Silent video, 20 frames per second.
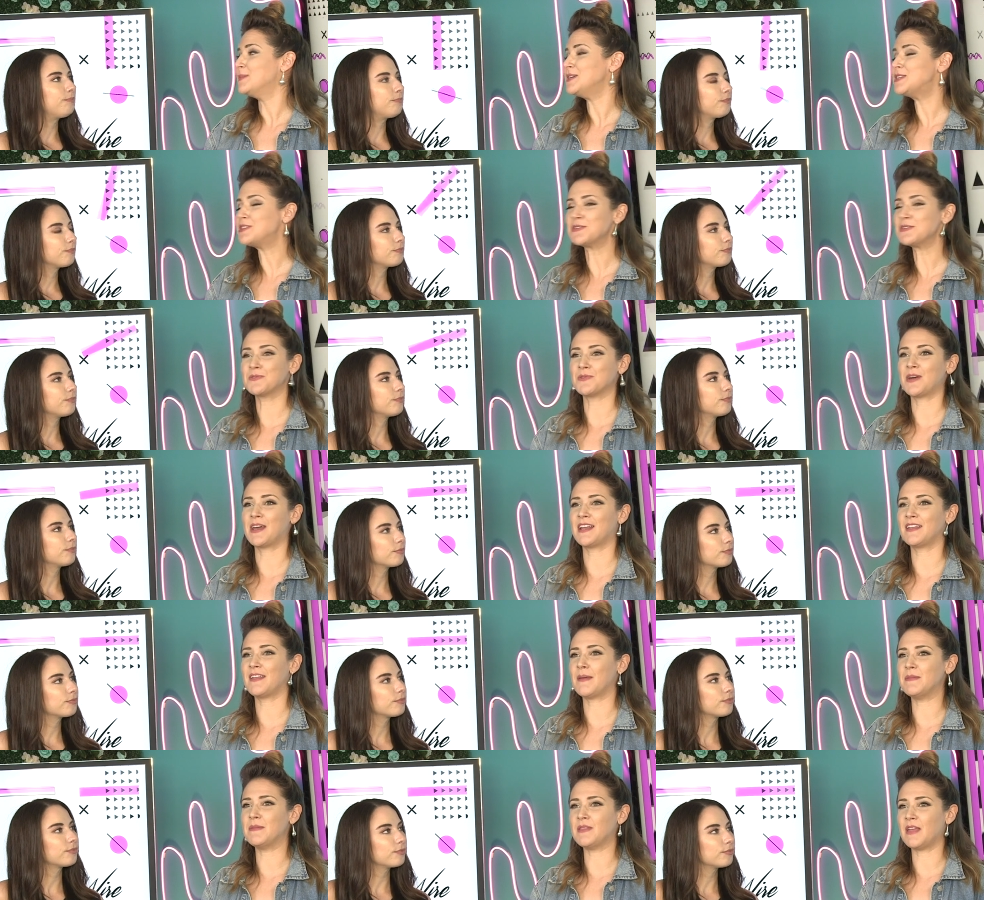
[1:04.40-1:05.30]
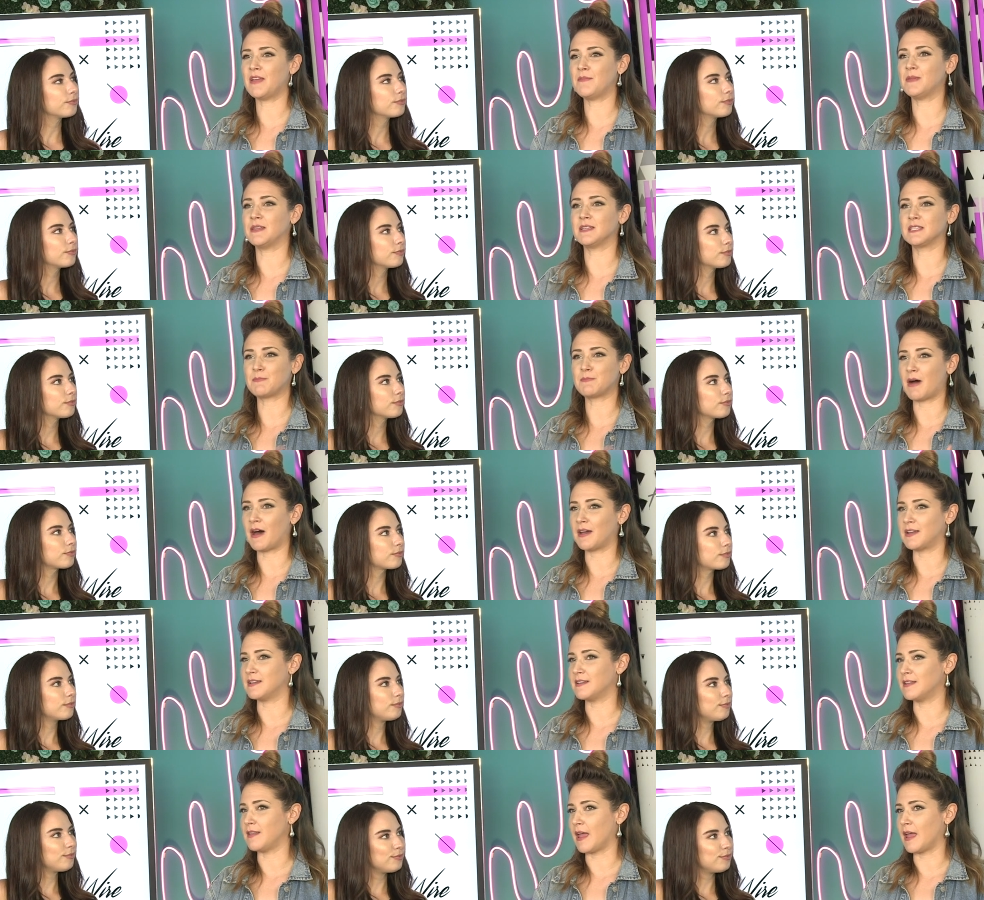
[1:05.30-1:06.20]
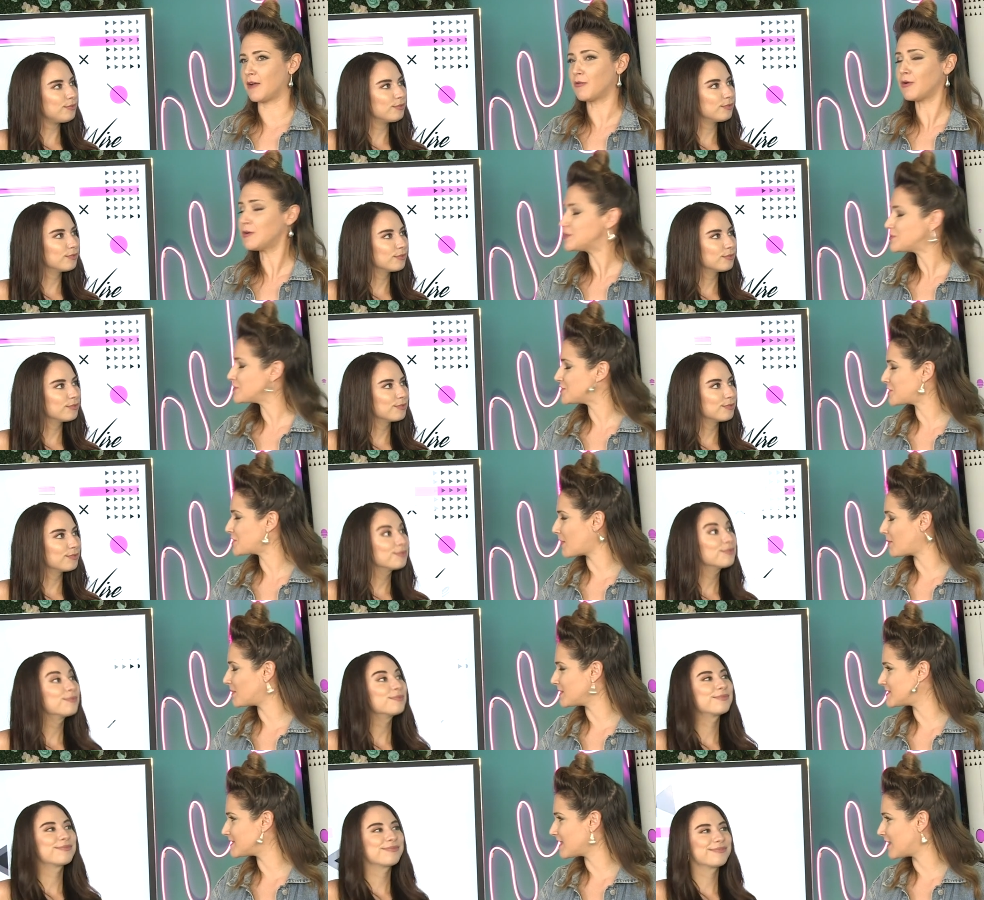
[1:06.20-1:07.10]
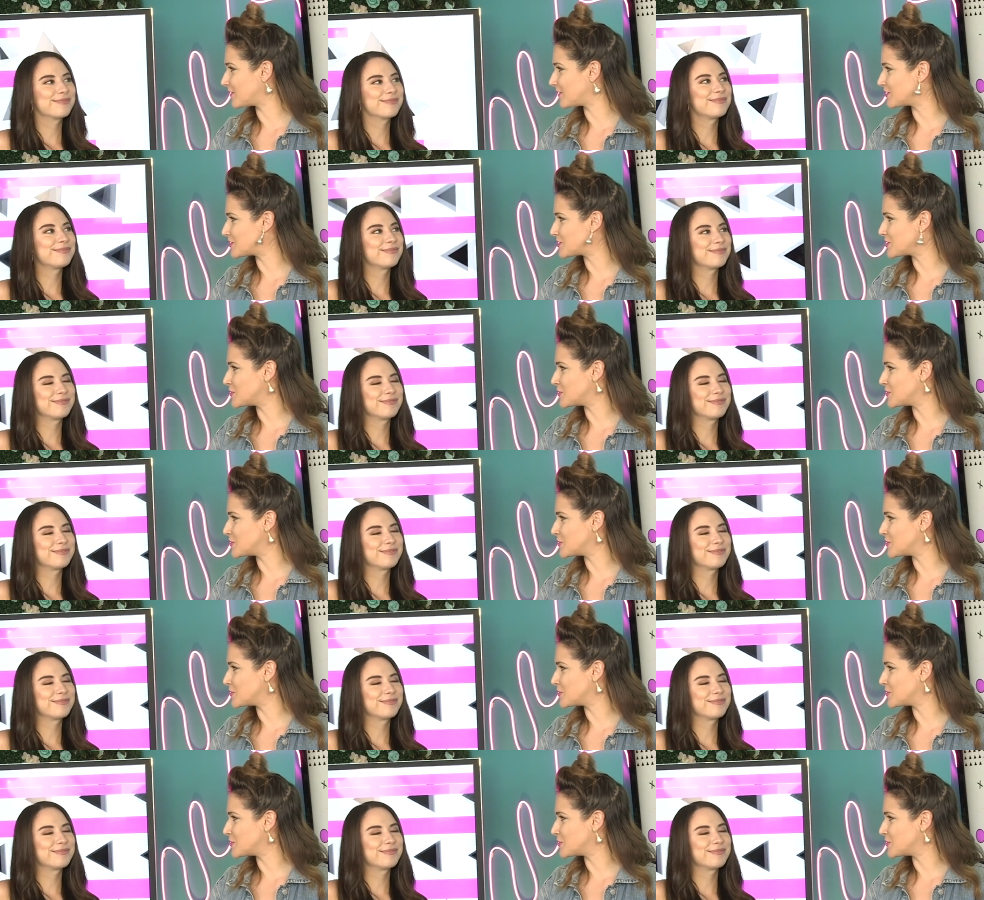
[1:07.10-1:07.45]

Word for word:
Speaker 1: Me too. I mean, I mean they've been spotted like grocery shopping together mm -hmm.